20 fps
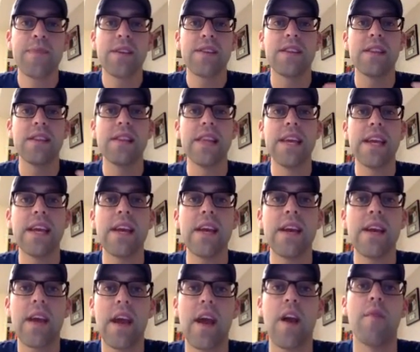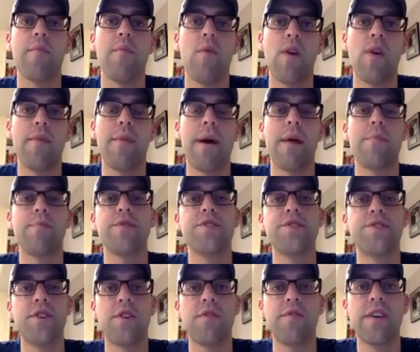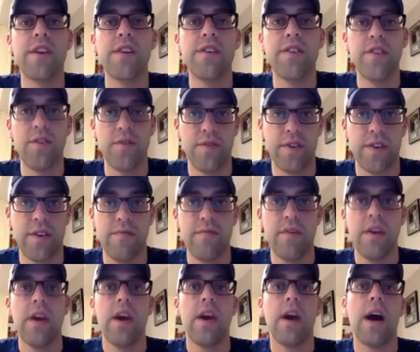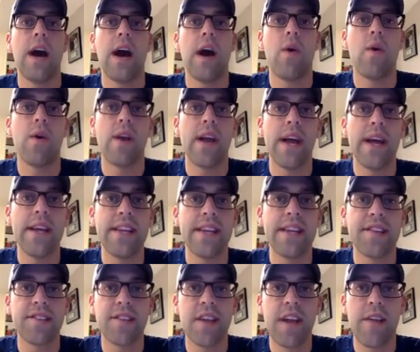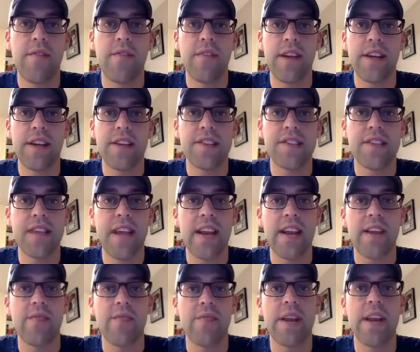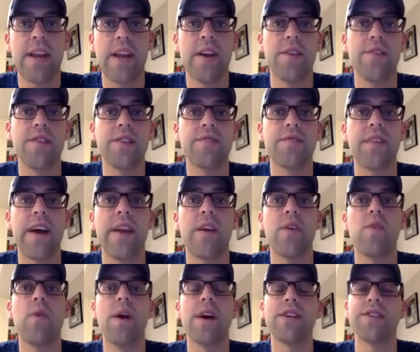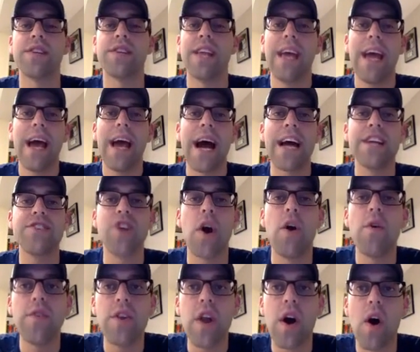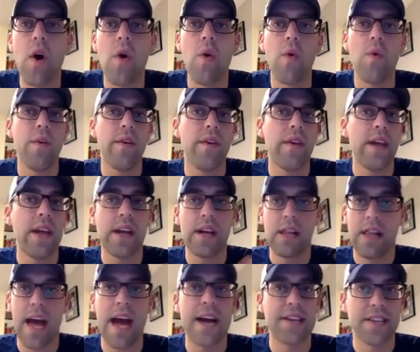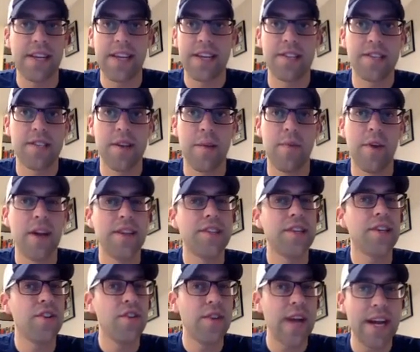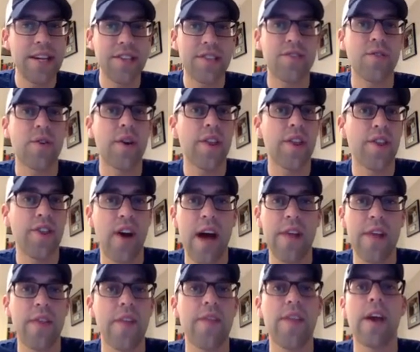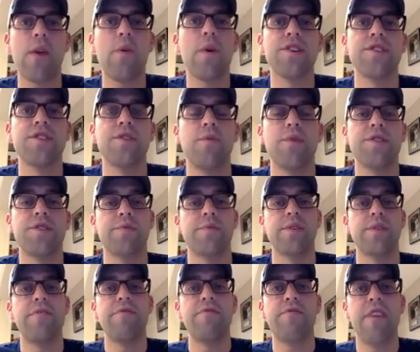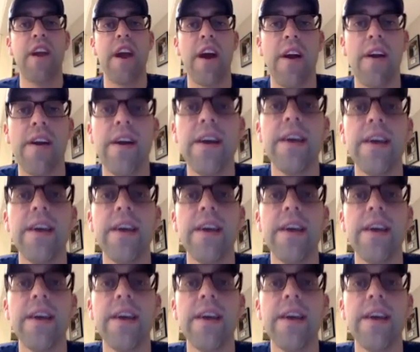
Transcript: did Lincoln care more about preserving Union or ending slavery, as stated right here in this final question? I don't know in class. Again, summarizing, you guys sort of thought that question wasn't really fair